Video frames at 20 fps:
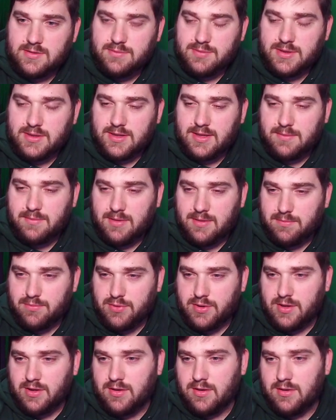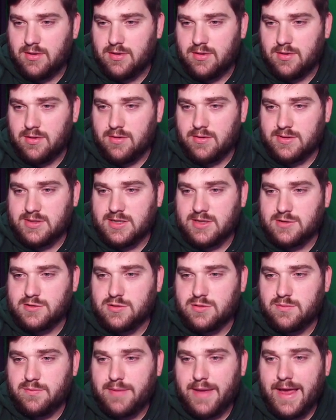But let me bring your
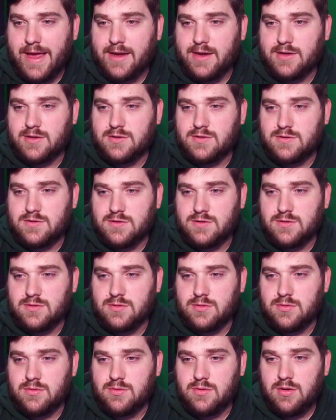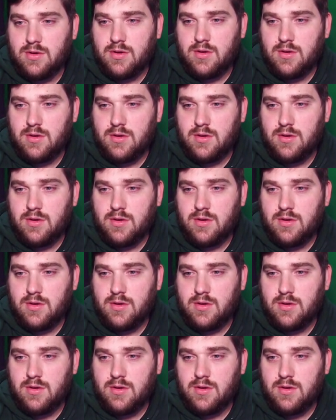attention back to